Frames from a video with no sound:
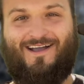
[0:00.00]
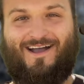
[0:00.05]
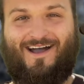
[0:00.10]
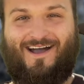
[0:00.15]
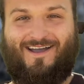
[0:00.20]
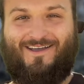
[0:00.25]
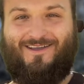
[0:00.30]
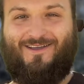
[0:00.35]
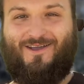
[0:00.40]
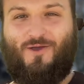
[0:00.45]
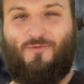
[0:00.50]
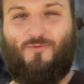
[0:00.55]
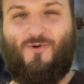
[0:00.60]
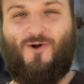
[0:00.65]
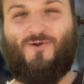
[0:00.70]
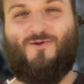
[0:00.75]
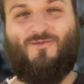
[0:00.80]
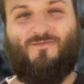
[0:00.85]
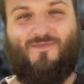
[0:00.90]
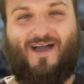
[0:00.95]
Hi, and
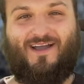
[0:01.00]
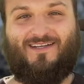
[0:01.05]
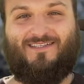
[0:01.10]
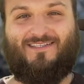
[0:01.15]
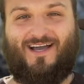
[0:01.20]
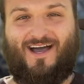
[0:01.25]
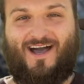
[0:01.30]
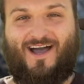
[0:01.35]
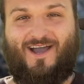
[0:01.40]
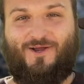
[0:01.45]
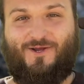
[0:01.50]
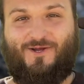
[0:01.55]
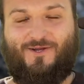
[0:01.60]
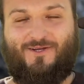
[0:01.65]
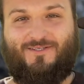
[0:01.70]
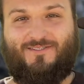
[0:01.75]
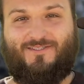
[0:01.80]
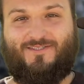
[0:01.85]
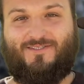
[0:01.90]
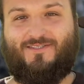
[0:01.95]
welcome back to Higher
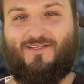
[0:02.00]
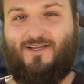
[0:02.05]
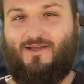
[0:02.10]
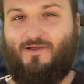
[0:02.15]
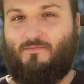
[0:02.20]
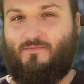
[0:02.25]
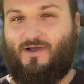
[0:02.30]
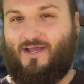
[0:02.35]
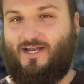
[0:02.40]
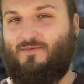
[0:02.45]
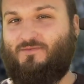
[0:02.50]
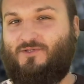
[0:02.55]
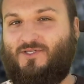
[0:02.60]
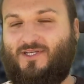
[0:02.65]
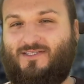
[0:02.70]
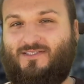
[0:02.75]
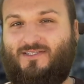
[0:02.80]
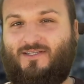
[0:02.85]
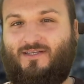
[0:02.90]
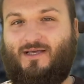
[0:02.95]
Hertz. My name is
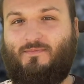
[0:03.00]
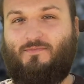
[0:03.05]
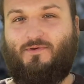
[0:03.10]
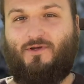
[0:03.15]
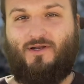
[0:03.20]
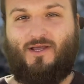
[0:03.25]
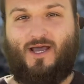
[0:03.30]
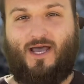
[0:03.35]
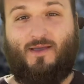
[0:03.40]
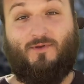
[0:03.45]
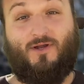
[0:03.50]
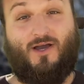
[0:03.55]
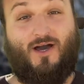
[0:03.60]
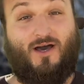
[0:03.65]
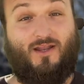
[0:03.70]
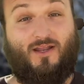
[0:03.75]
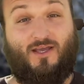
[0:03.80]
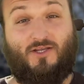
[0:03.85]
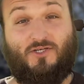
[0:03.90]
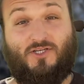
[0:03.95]
Justin Leopard. I'm your
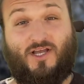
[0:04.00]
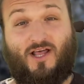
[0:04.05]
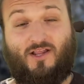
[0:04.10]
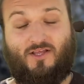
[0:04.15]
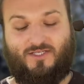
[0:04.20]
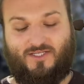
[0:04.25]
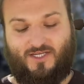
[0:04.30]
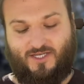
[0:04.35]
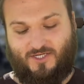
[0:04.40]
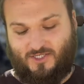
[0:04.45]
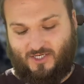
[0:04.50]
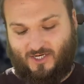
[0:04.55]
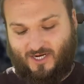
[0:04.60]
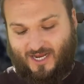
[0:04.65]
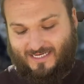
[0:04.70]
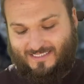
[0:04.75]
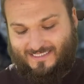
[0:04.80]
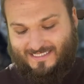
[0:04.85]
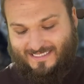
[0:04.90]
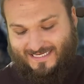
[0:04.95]
online cello teacher,
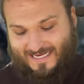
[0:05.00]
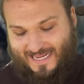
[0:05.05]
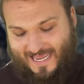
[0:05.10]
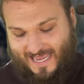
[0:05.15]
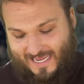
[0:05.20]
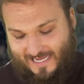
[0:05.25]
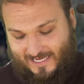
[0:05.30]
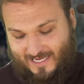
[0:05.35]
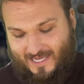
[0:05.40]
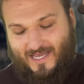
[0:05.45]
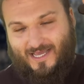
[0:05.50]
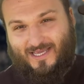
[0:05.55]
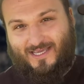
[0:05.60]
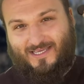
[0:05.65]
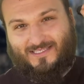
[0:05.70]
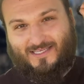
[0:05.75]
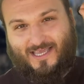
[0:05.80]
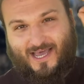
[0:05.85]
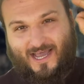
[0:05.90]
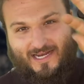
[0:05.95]
and today
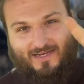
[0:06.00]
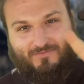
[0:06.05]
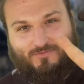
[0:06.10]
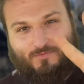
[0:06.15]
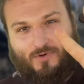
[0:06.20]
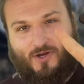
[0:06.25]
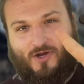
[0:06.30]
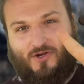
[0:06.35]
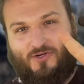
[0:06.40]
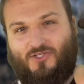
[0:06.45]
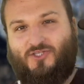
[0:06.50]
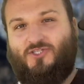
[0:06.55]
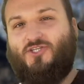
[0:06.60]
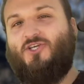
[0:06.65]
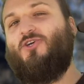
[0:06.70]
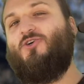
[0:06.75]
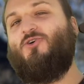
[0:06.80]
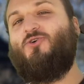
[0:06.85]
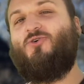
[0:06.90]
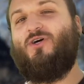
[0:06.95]
is kind of a part
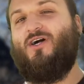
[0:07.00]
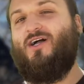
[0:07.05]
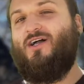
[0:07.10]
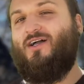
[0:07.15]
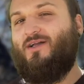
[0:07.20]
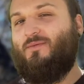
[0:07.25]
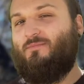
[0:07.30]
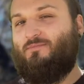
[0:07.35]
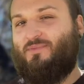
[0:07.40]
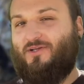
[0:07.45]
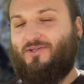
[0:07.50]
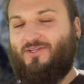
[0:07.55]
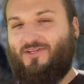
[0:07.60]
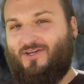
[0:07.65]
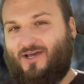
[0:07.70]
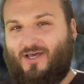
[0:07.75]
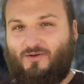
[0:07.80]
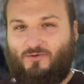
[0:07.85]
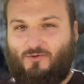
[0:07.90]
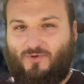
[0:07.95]
2, building
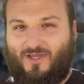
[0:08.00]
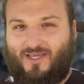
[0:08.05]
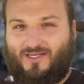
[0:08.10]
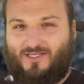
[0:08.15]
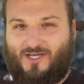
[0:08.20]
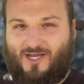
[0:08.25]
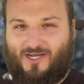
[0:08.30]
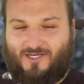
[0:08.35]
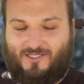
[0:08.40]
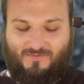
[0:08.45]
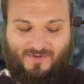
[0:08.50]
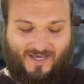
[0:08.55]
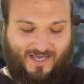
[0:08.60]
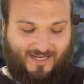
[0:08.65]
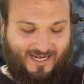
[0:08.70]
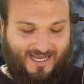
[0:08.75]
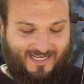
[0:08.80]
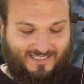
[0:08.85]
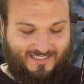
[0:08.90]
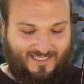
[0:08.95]
on what we had talked about
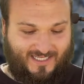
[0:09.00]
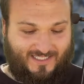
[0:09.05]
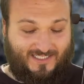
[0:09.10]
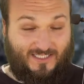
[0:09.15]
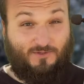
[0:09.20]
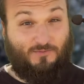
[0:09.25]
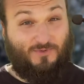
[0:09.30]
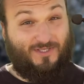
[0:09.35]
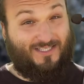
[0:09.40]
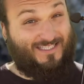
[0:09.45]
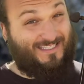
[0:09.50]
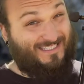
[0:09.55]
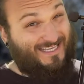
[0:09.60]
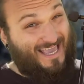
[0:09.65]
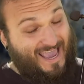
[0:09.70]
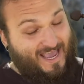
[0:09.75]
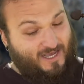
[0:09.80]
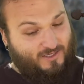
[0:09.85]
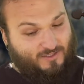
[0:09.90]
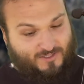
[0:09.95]
last lesson with
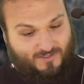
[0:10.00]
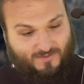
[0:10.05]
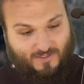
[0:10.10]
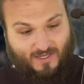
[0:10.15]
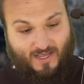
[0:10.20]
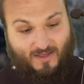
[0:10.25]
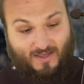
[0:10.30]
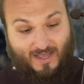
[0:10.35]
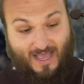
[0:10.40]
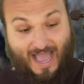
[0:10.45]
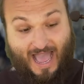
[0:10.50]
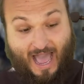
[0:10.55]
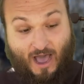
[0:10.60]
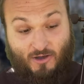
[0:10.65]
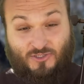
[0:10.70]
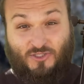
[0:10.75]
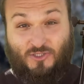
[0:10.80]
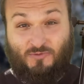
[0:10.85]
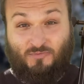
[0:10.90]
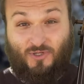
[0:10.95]
scales, how
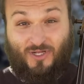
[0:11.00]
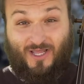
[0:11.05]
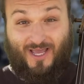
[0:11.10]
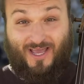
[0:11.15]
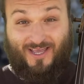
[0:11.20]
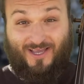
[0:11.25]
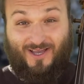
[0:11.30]
to play,